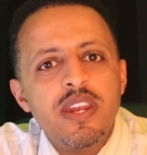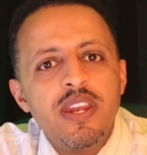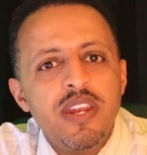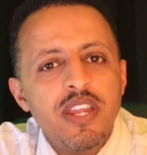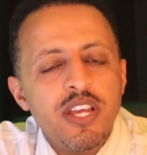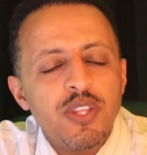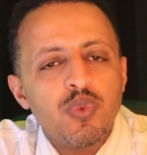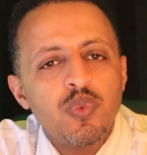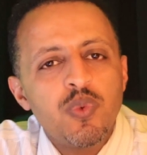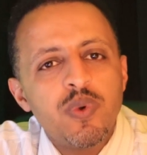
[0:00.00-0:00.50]

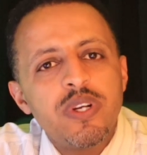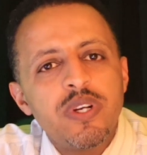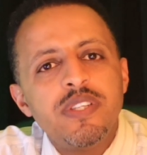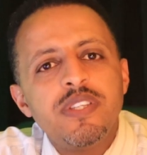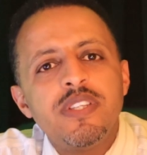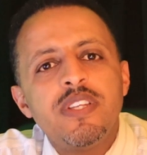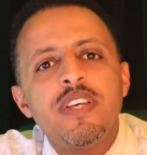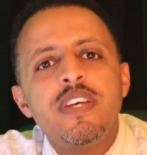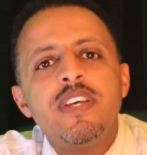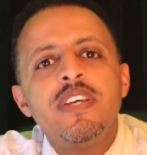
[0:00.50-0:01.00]
Net
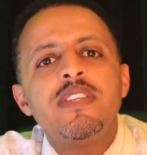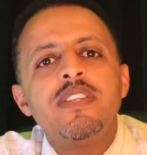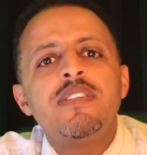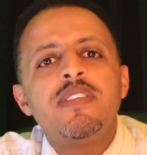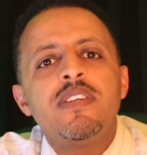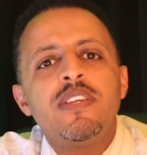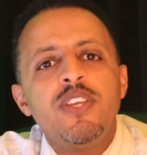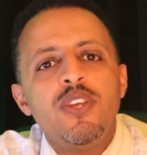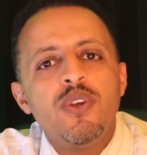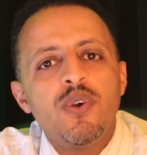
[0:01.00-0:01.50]
worth
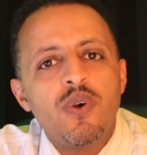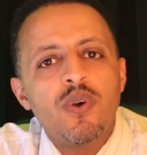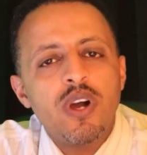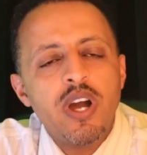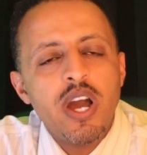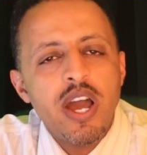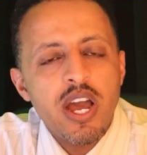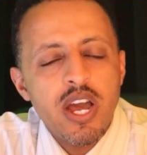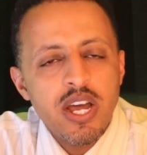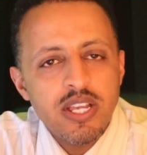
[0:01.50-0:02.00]
is your
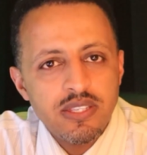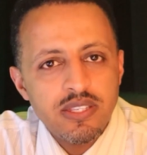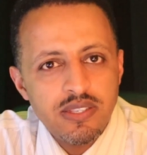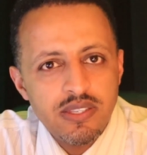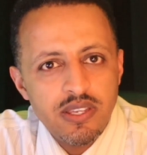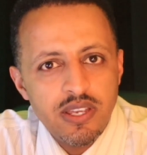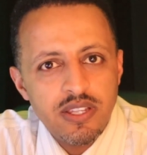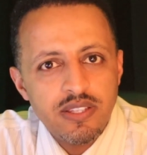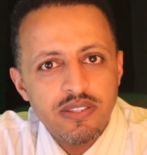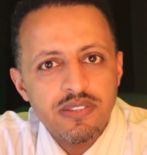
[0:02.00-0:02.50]

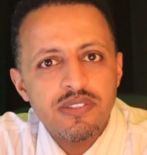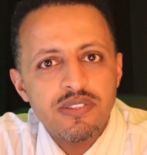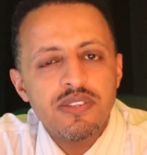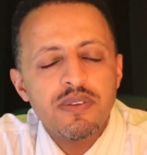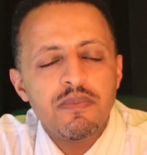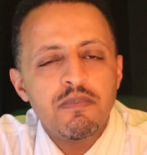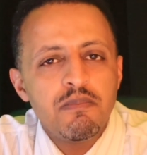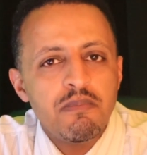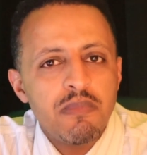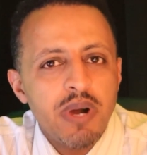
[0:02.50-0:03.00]
assets
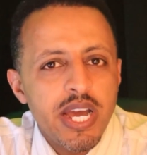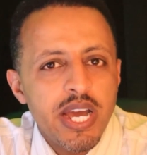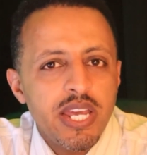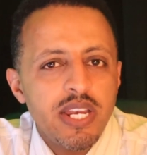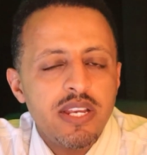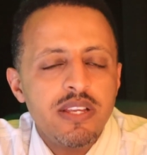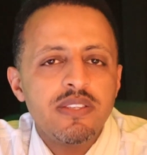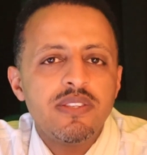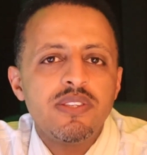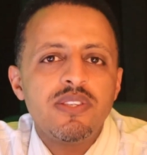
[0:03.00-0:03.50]

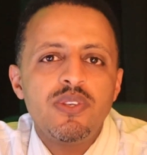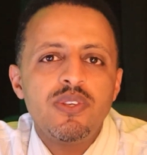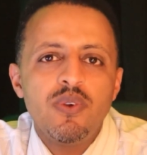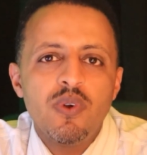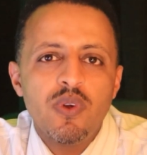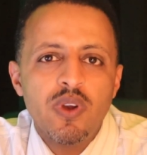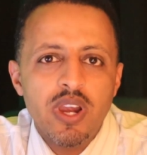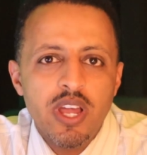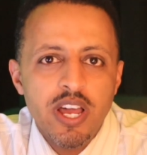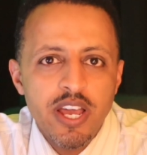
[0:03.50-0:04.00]
minus
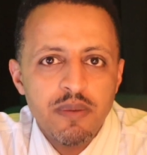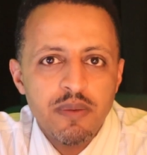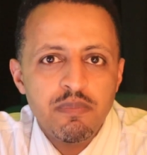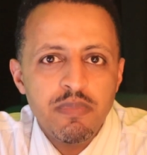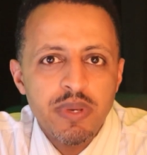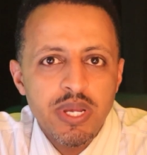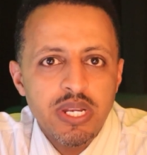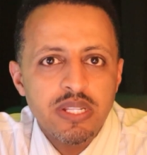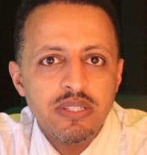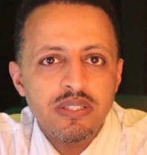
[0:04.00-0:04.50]
your
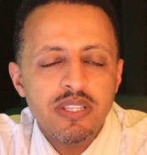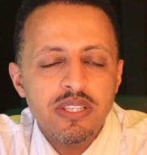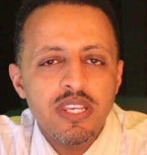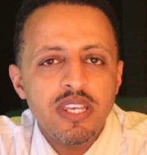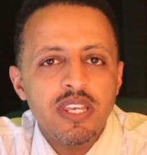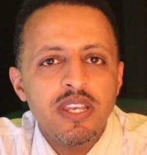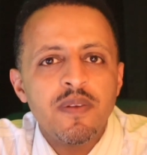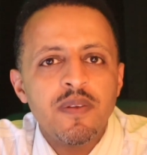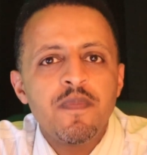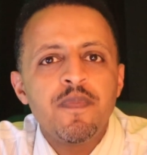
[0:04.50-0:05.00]
liability
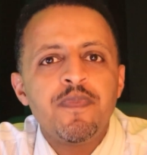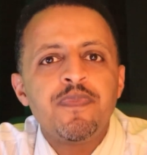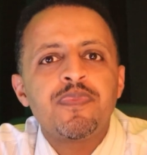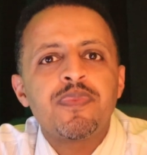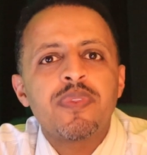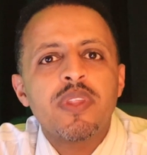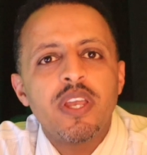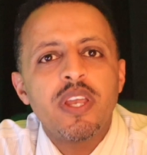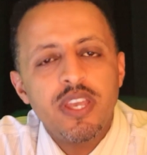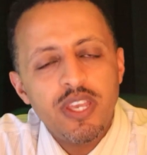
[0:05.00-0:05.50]

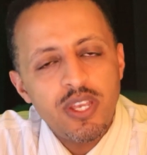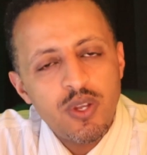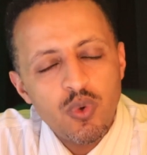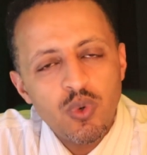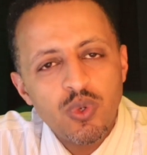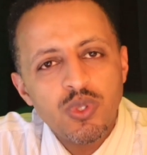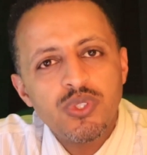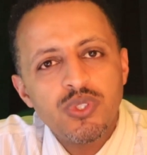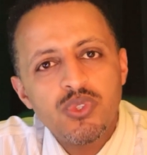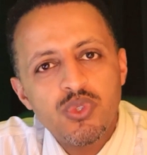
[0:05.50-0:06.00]

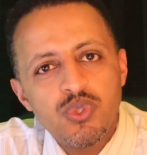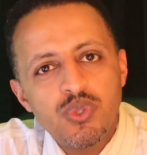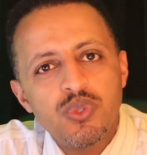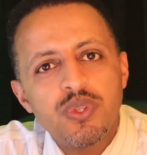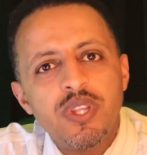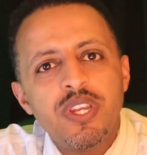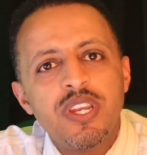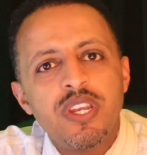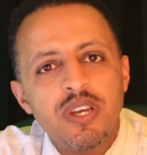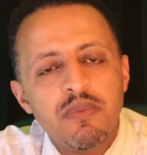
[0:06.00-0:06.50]
equals to
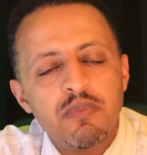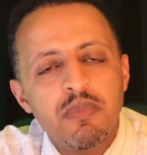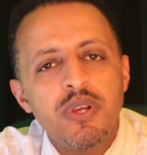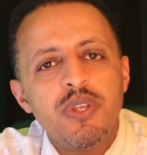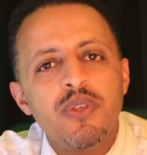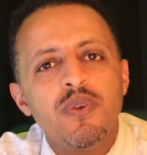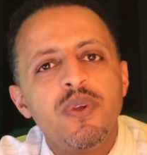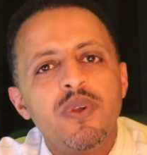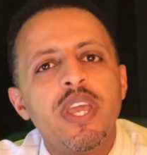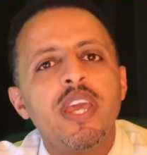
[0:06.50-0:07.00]
the number
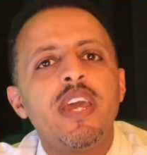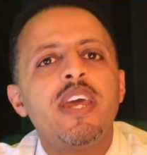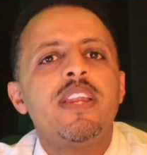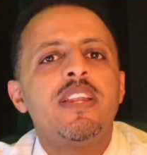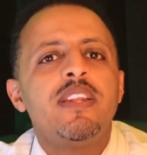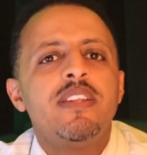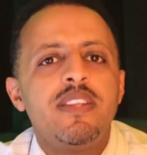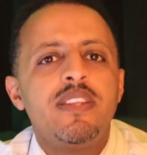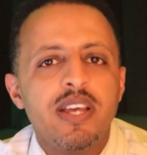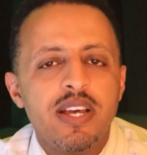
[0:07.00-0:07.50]
you get.
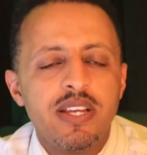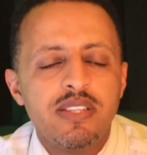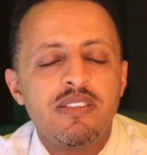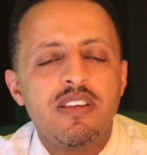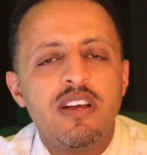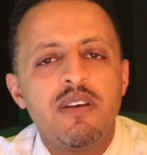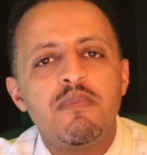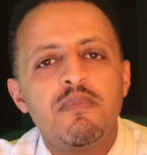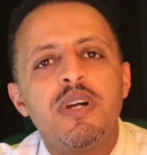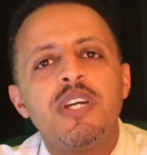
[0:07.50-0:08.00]
That's
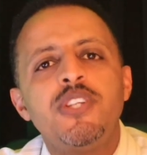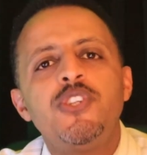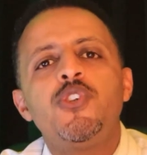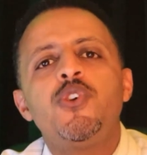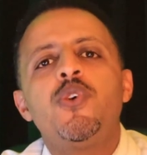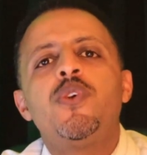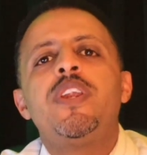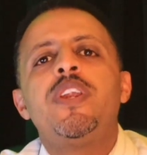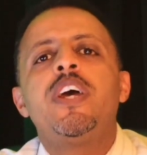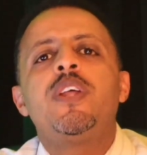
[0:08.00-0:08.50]
how much
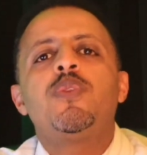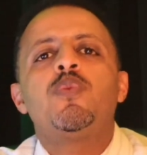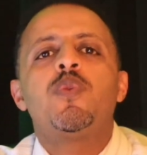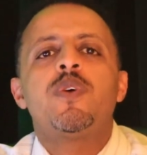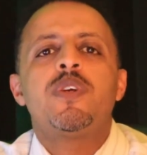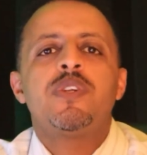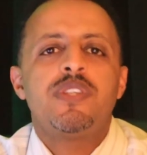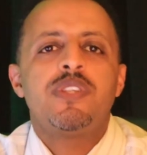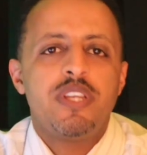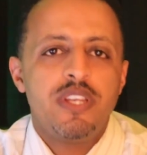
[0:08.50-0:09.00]
your net
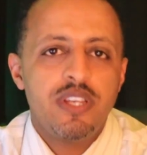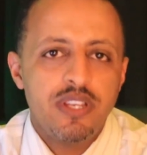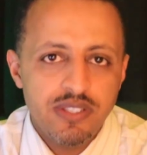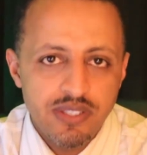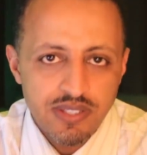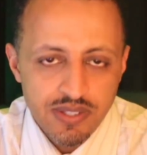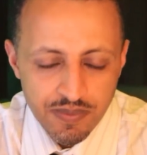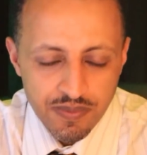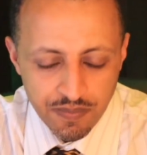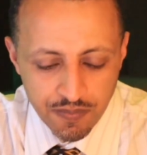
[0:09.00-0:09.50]
worth
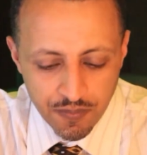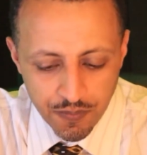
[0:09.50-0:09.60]
is.